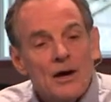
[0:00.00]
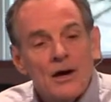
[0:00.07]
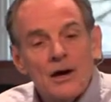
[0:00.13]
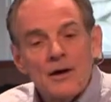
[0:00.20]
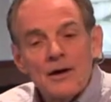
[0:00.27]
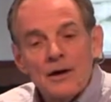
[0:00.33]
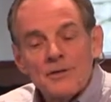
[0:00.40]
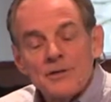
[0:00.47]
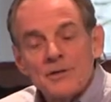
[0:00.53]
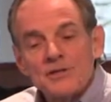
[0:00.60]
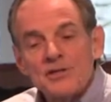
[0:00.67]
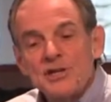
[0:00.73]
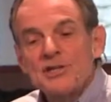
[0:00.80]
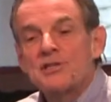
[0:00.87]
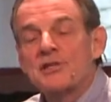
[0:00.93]
Uh, the
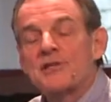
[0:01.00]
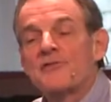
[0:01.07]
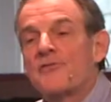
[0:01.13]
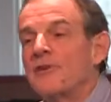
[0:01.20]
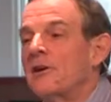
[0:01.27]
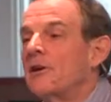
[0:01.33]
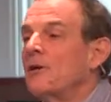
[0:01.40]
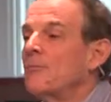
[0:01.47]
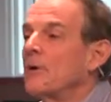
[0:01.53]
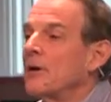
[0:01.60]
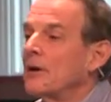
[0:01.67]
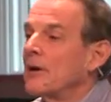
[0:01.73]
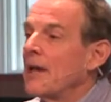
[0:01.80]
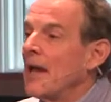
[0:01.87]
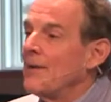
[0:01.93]
Jesus film
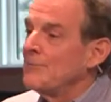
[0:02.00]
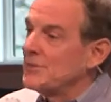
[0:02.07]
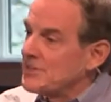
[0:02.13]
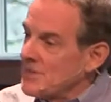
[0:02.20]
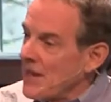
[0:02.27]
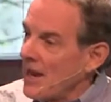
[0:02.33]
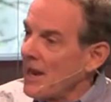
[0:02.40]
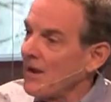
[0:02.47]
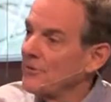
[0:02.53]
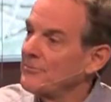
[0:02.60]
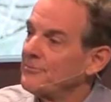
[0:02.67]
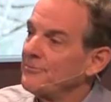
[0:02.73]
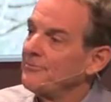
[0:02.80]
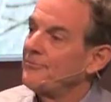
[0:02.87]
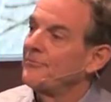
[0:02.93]
came to
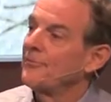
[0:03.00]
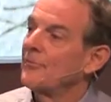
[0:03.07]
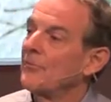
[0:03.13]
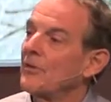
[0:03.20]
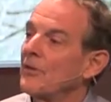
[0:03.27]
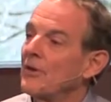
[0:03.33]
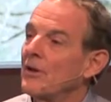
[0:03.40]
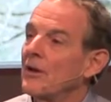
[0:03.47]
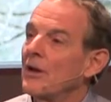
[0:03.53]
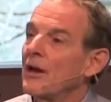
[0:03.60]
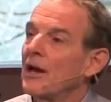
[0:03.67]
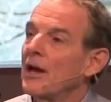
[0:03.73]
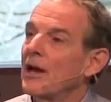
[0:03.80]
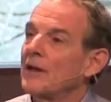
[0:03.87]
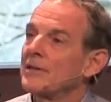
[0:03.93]
town,
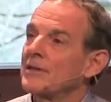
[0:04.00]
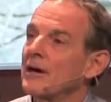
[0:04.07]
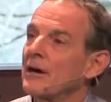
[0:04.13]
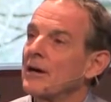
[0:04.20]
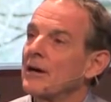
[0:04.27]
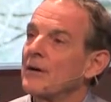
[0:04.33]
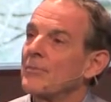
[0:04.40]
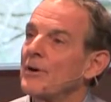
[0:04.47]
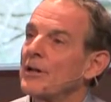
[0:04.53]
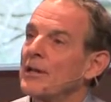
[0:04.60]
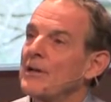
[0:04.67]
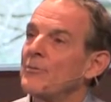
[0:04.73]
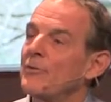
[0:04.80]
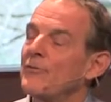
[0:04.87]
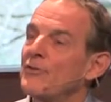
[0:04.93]
and uh, but
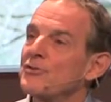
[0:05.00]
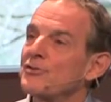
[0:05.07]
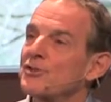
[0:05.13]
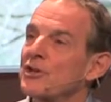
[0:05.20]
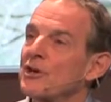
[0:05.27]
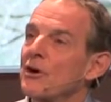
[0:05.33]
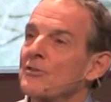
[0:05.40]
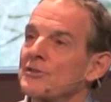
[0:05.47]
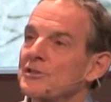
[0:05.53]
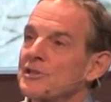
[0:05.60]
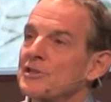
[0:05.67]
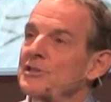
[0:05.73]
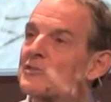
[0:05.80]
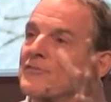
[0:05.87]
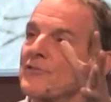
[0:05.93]
he refused to go. The
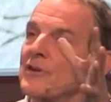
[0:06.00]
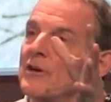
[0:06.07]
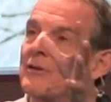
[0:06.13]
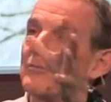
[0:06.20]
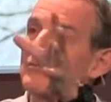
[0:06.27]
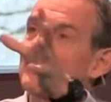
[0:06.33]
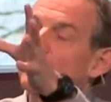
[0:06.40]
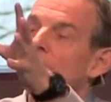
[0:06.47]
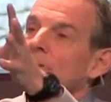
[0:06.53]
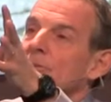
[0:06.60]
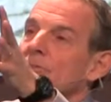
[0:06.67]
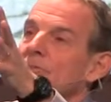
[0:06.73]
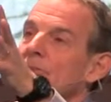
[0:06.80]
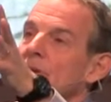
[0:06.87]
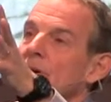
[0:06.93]
Jesus film
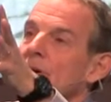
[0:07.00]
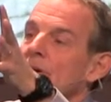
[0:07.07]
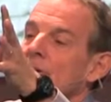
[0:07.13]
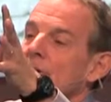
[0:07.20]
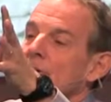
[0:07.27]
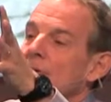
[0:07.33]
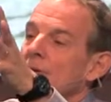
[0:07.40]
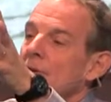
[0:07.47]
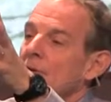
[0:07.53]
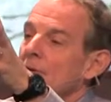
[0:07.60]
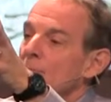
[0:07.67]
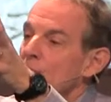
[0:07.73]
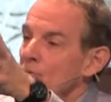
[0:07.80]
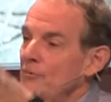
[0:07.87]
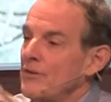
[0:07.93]
is uh,
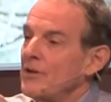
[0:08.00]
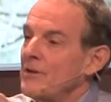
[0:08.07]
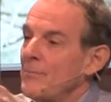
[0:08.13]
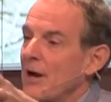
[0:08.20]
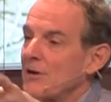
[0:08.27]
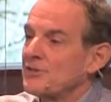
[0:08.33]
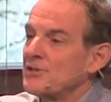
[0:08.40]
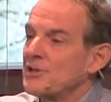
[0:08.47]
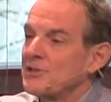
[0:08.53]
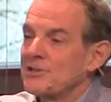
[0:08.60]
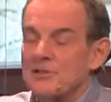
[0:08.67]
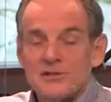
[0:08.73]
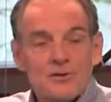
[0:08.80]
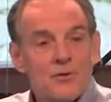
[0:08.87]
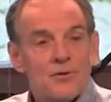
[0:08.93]
the movie about
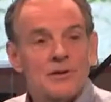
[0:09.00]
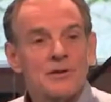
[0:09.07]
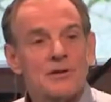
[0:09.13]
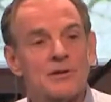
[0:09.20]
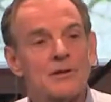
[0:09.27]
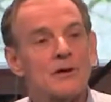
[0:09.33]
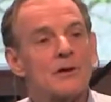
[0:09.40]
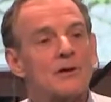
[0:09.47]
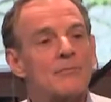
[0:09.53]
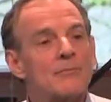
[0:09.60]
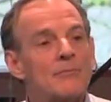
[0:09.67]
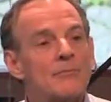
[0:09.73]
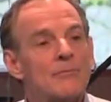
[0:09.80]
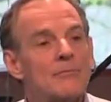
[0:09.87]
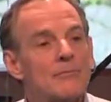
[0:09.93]
Jesus according to the
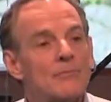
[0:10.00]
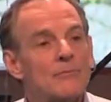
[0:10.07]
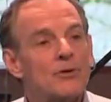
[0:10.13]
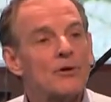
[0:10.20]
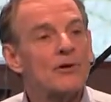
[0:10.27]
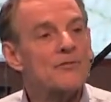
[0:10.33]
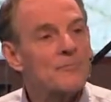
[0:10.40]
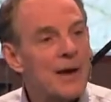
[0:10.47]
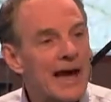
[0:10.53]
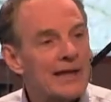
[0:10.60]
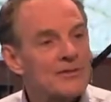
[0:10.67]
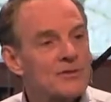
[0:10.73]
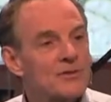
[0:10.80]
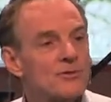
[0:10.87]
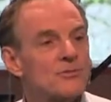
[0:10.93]
book of
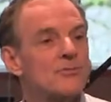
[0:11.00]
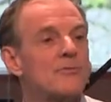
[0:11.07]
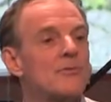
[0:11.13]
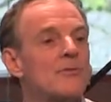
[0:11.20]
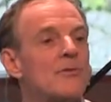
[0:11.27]
Matthew.